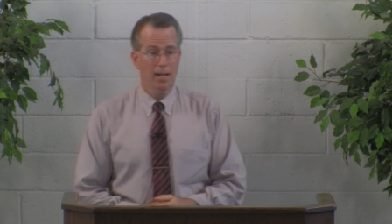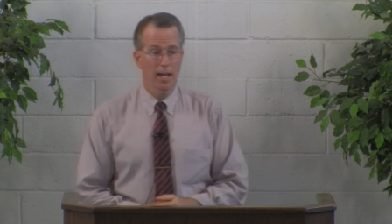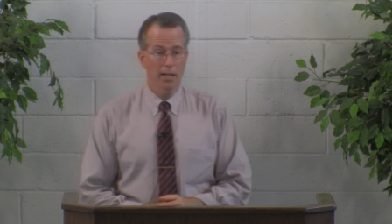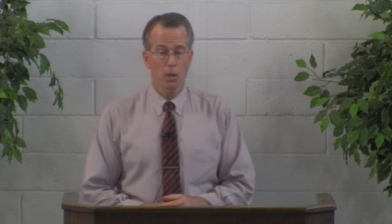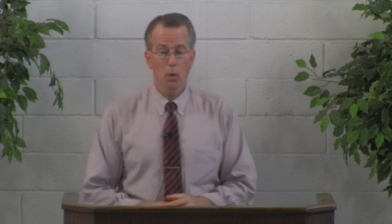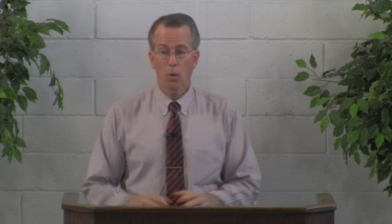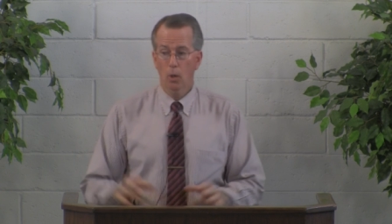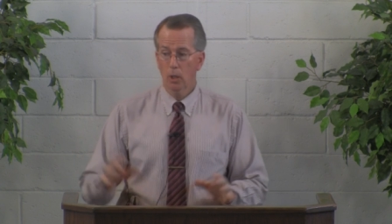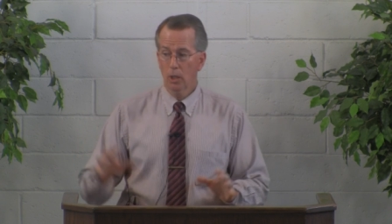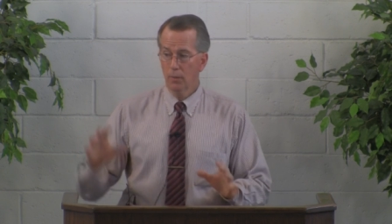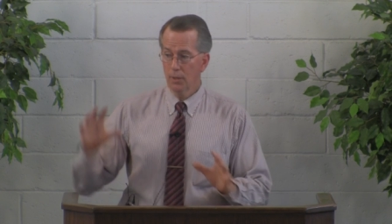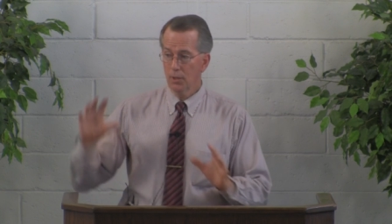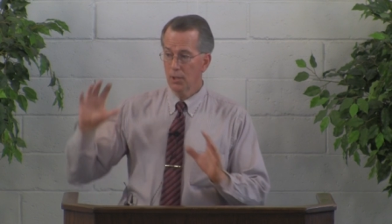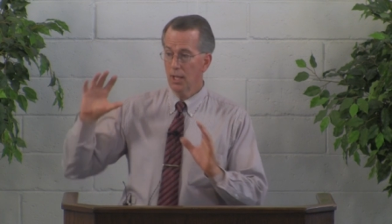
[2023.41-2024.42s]
I know all
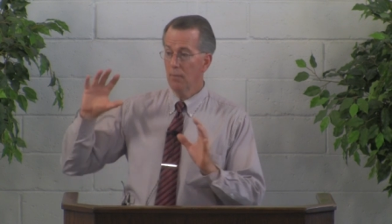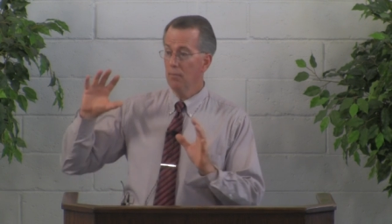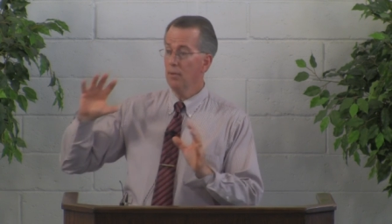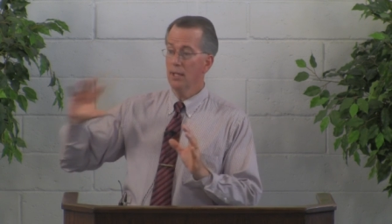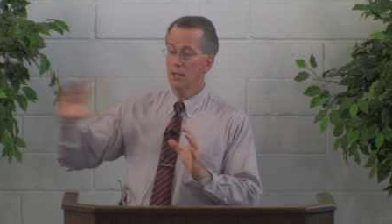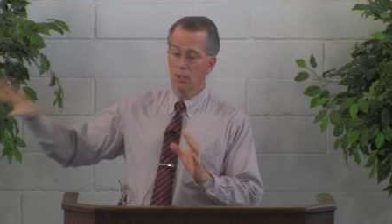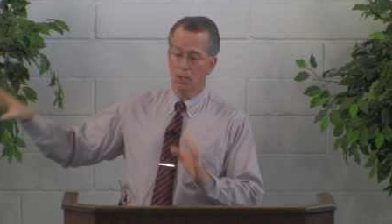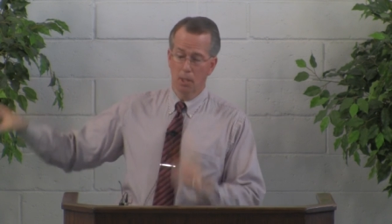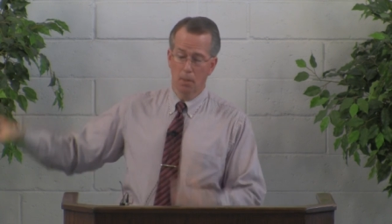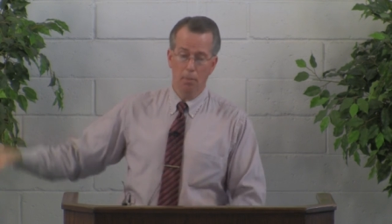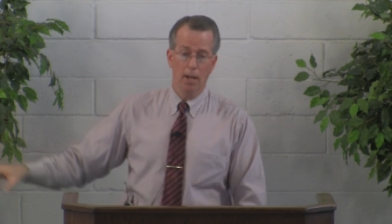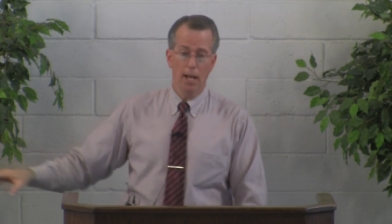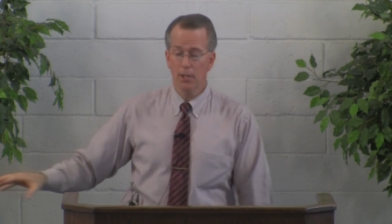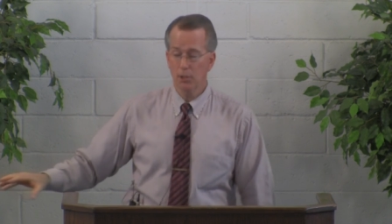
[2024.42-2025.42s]
of us have things in our
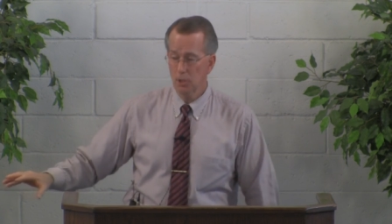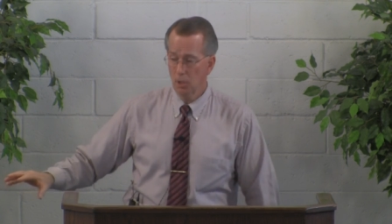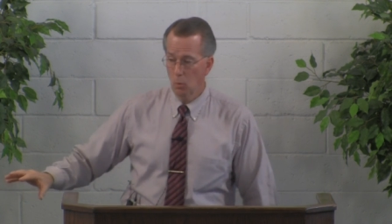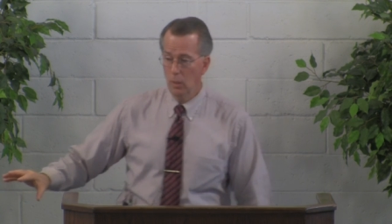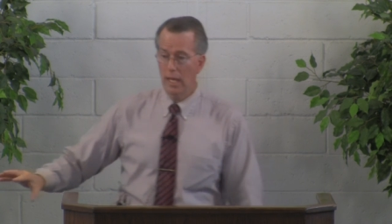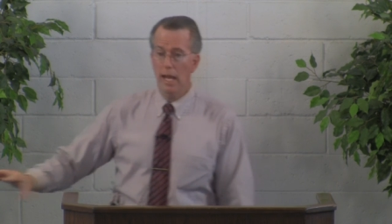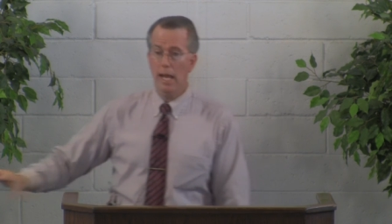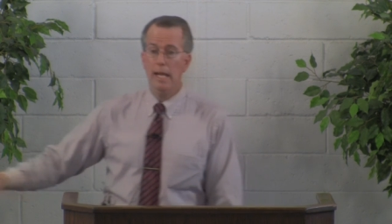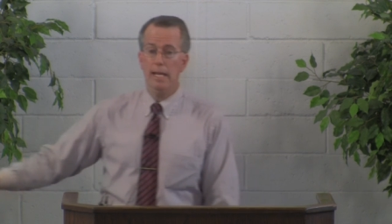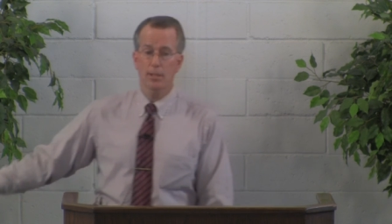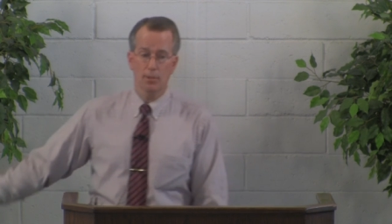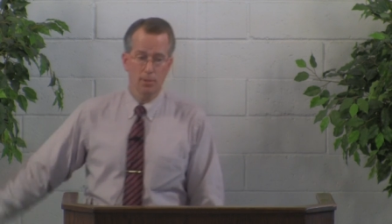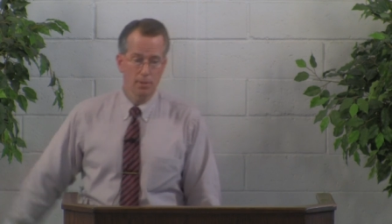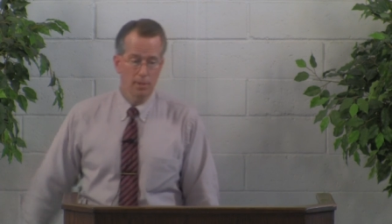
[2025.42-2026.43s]
past that we
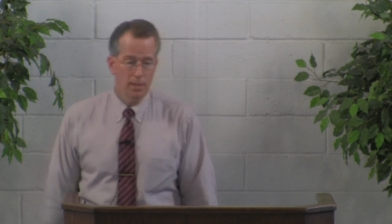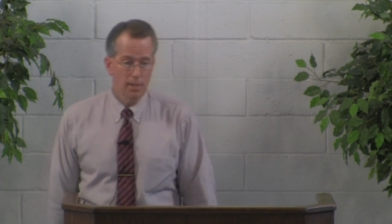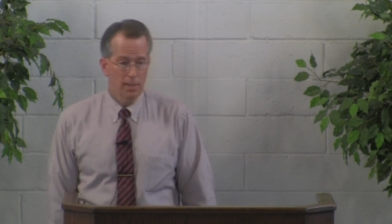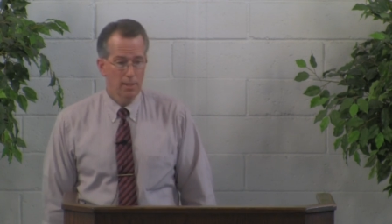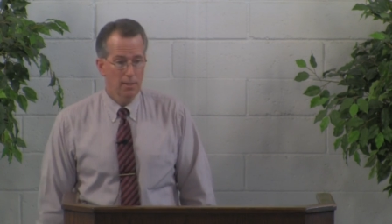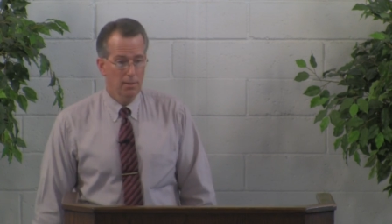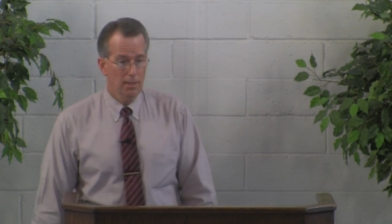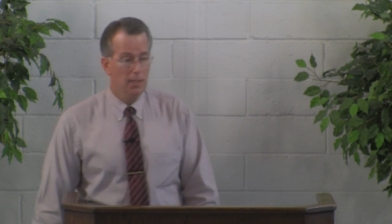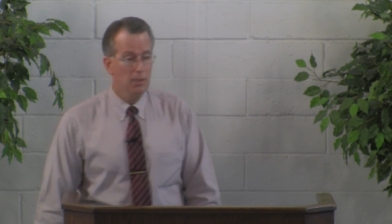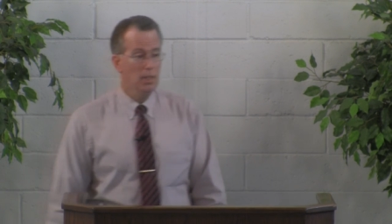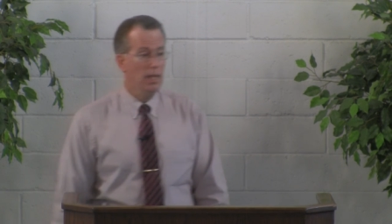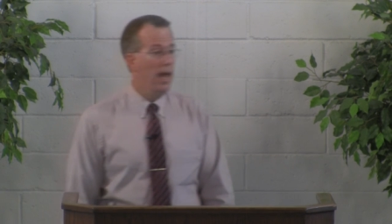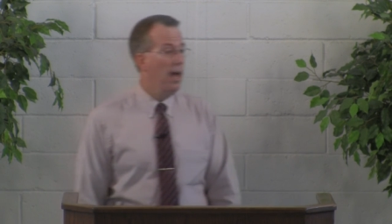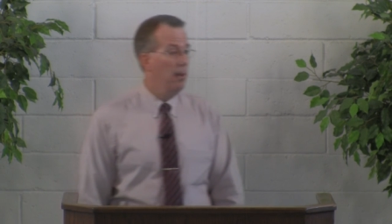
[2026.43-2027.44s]
hate, things
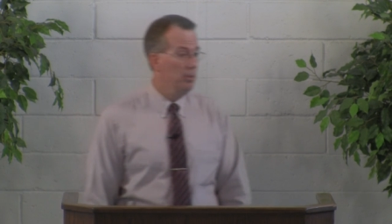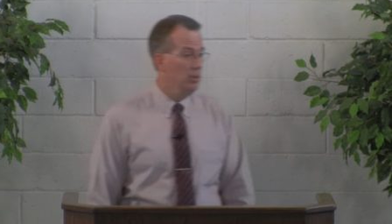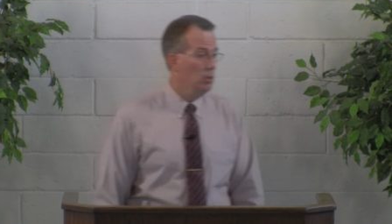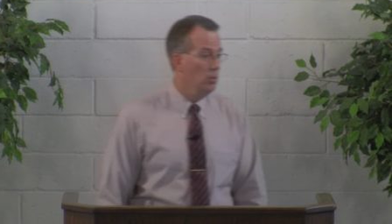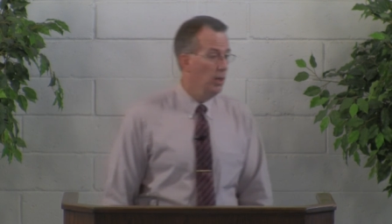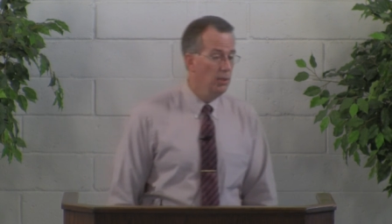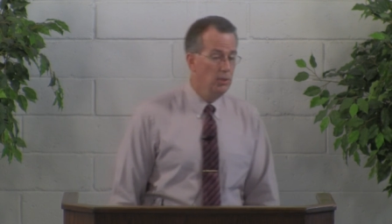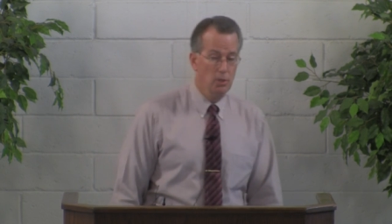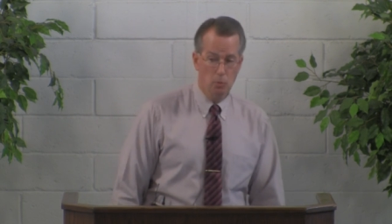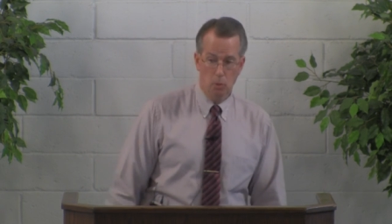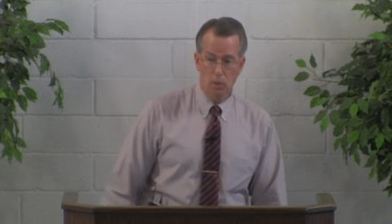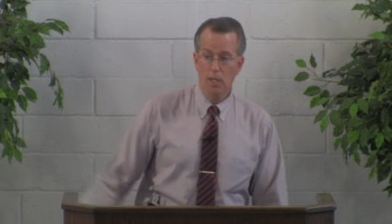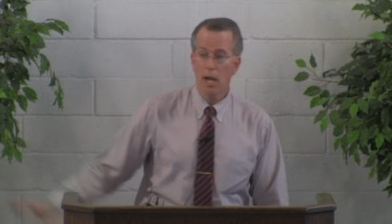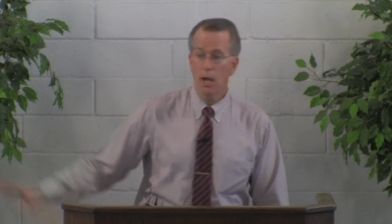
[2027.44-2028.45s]
that happened to us that
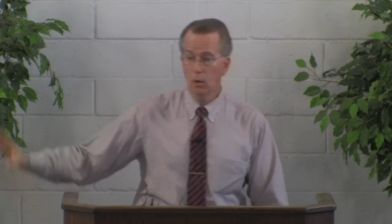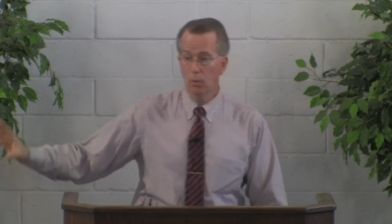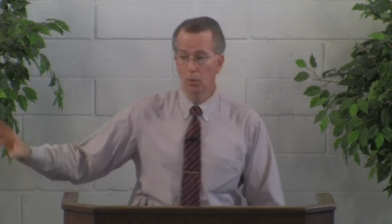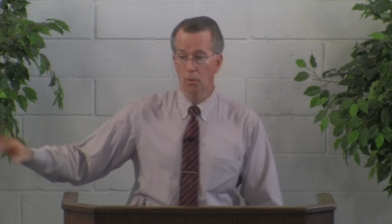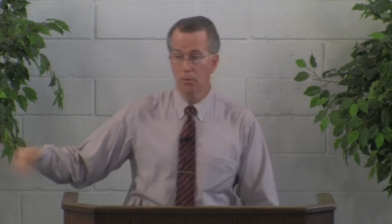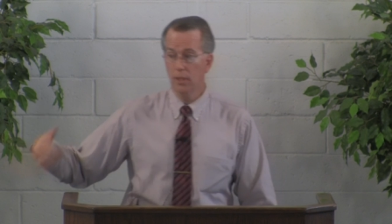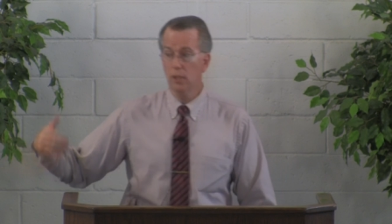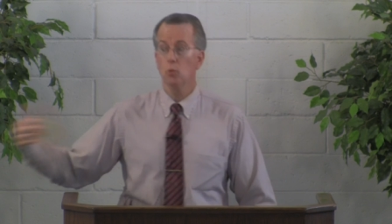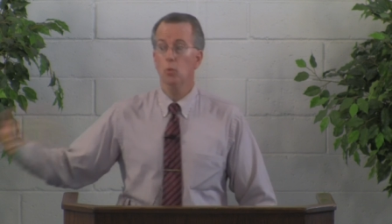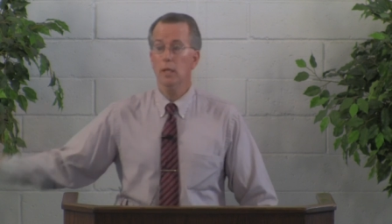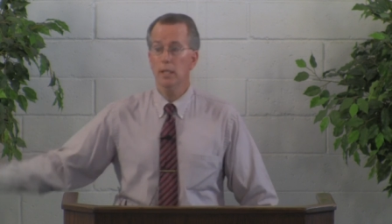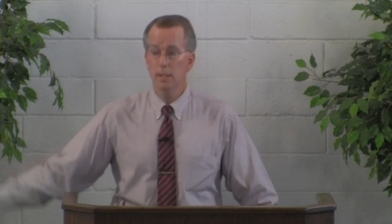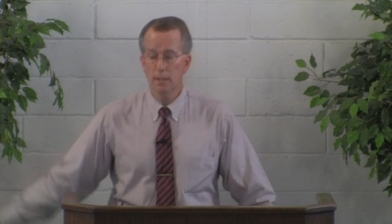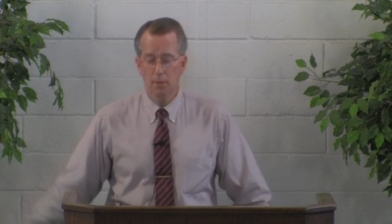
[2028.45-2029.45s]
were terrible, things
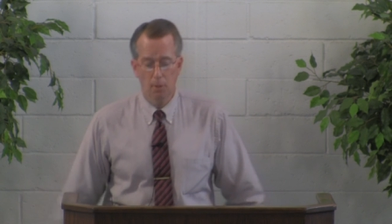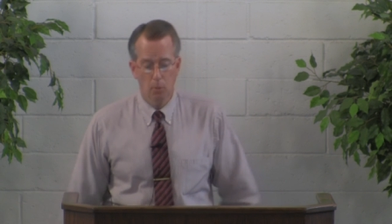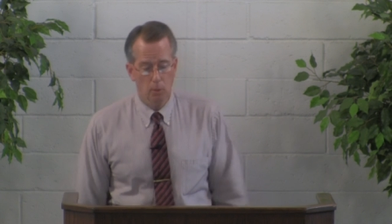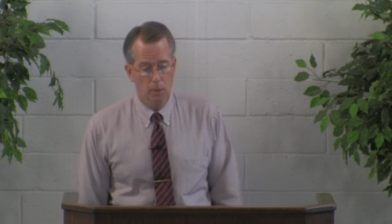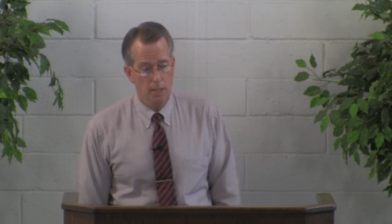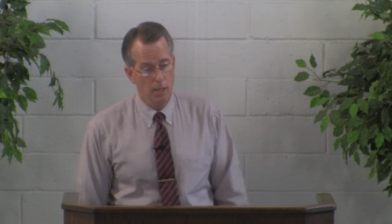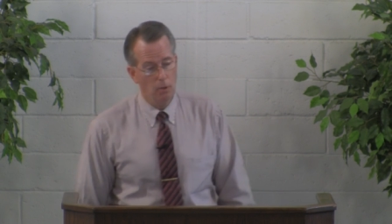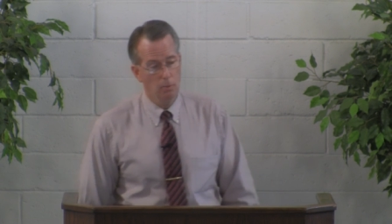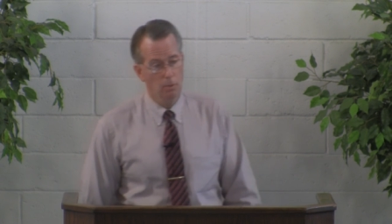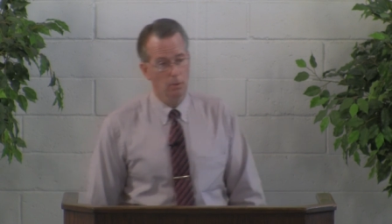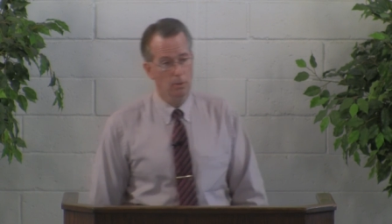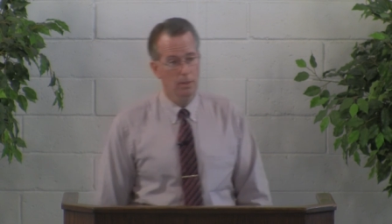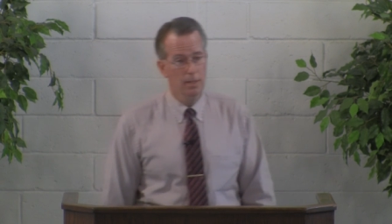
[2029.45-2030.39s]
we did that were terrible.